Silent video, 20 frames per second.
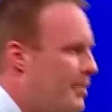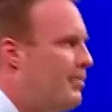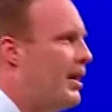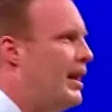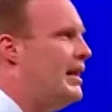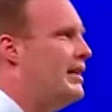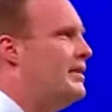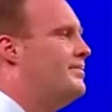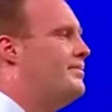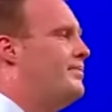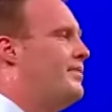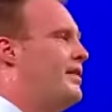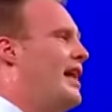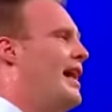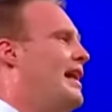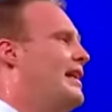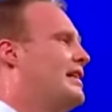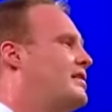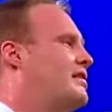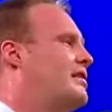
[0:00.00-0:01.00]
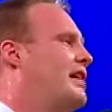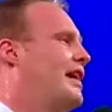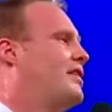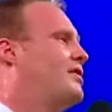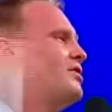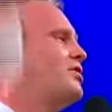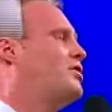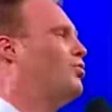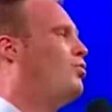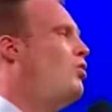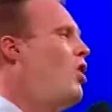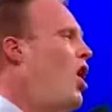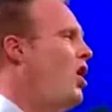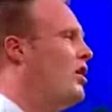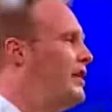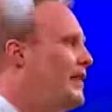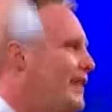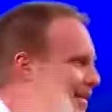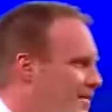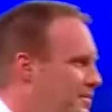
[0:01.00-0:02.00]
But they had sent us the
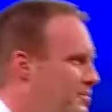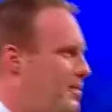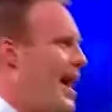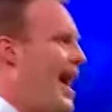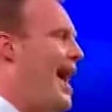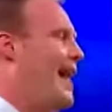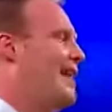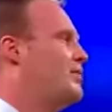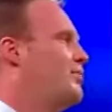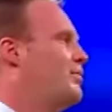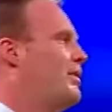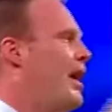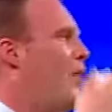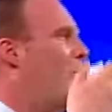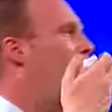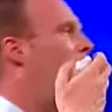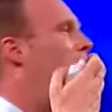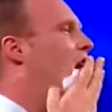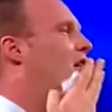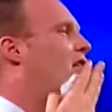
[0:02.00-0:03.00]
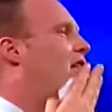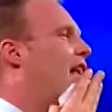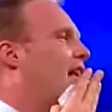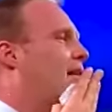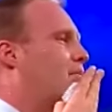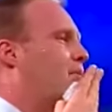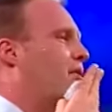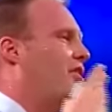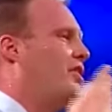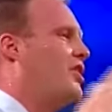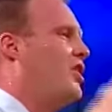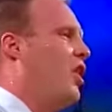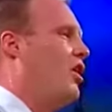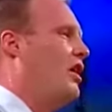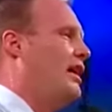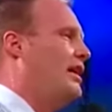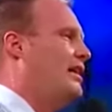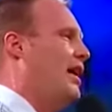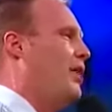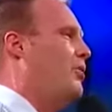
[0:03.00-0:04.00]
wrong gift bags, and when I walked in, Brother
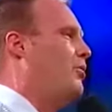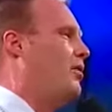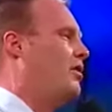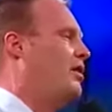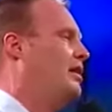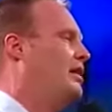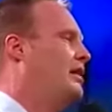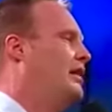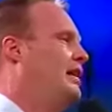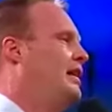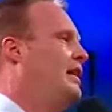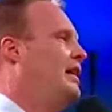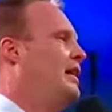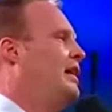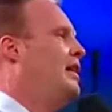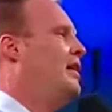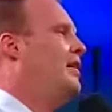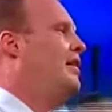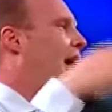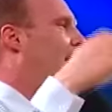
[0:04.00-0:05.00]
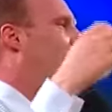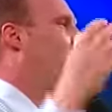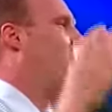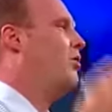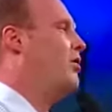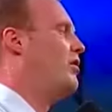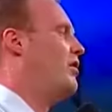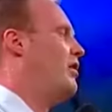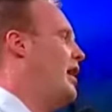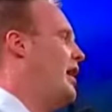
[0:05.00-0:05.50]
Gurley, they were they were